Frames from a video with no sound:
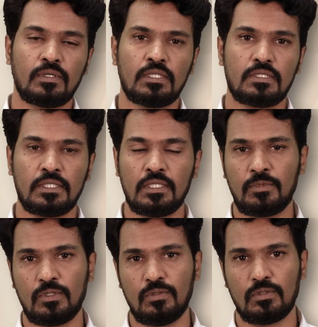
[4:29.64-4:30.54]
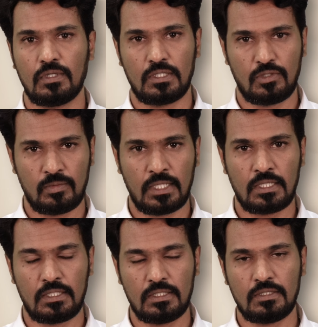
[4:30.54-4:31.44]
you can send them to uh,
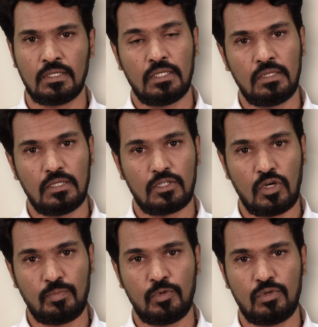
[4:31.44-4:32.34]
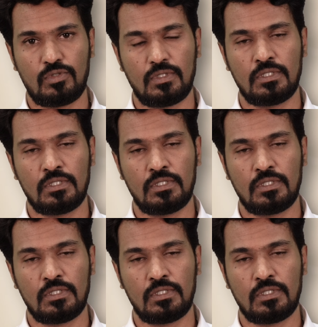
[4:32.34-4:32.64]
humanities in topmost